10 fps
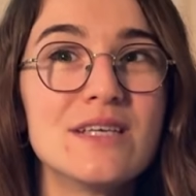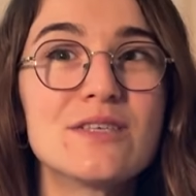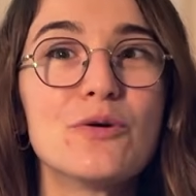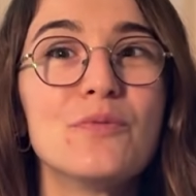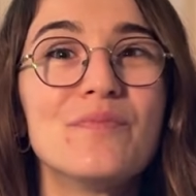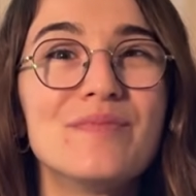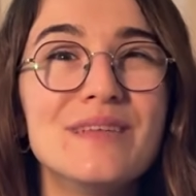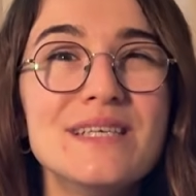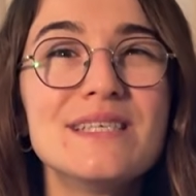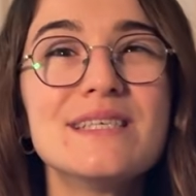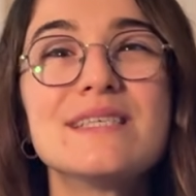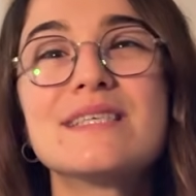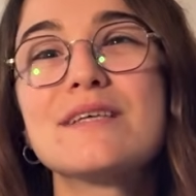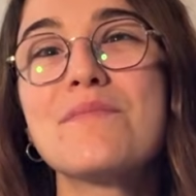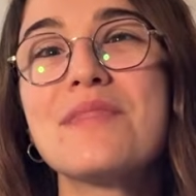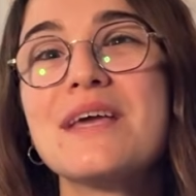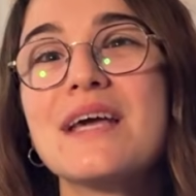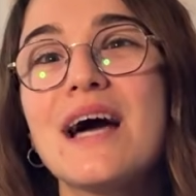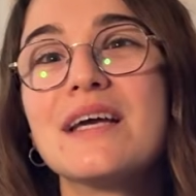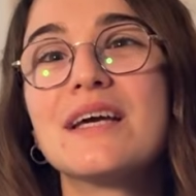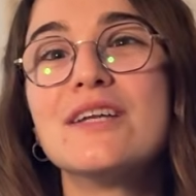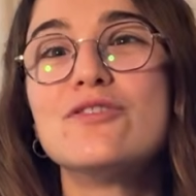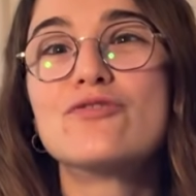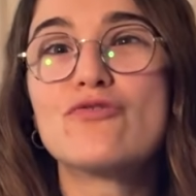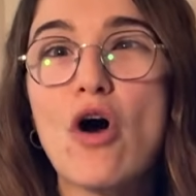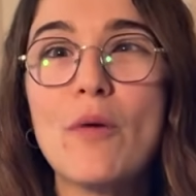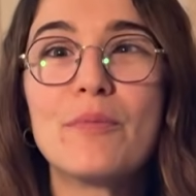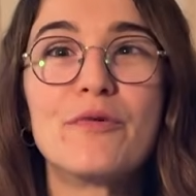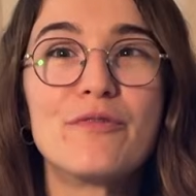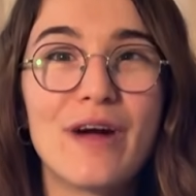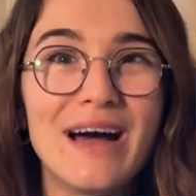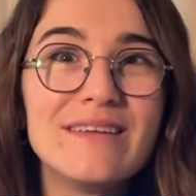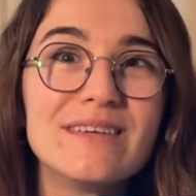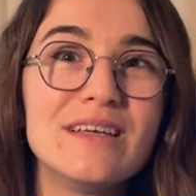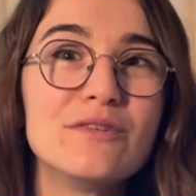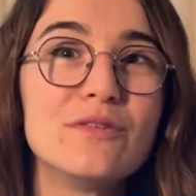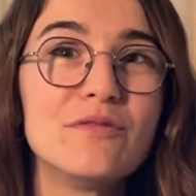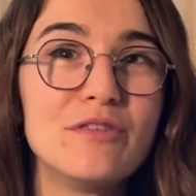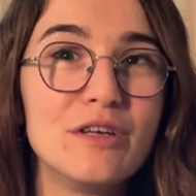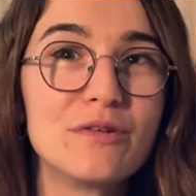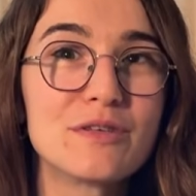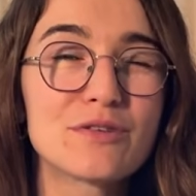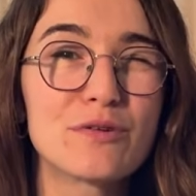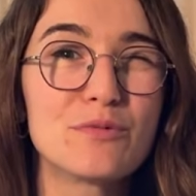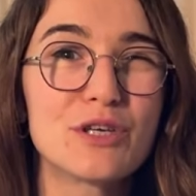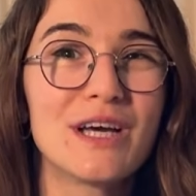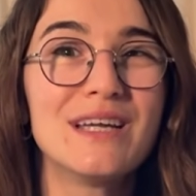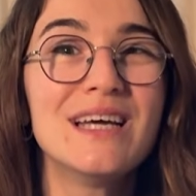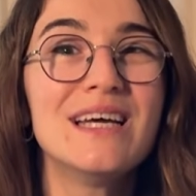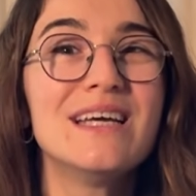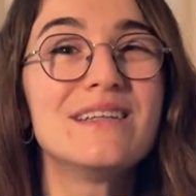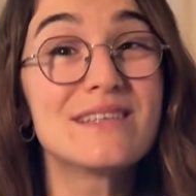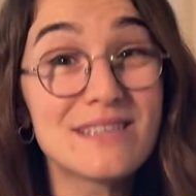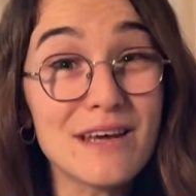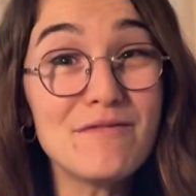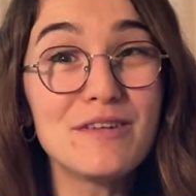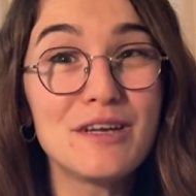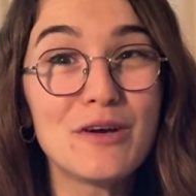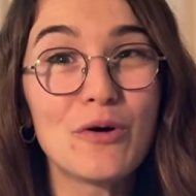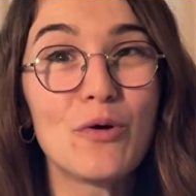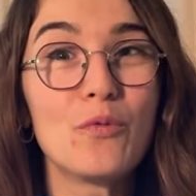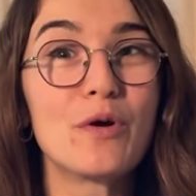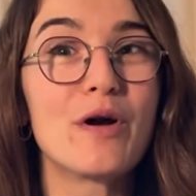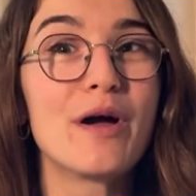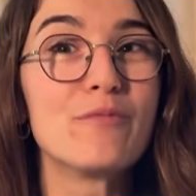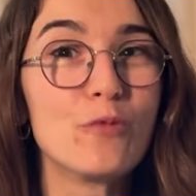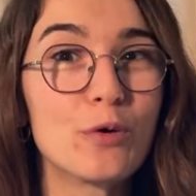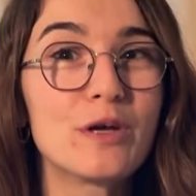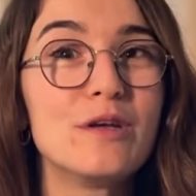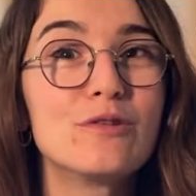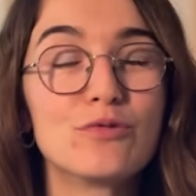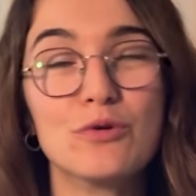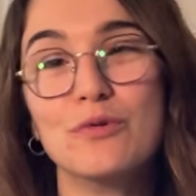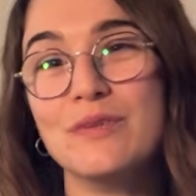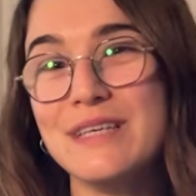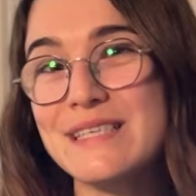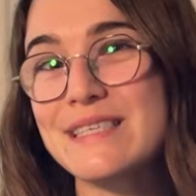So this is something I can drop right into the video description in the same video where I'm working through these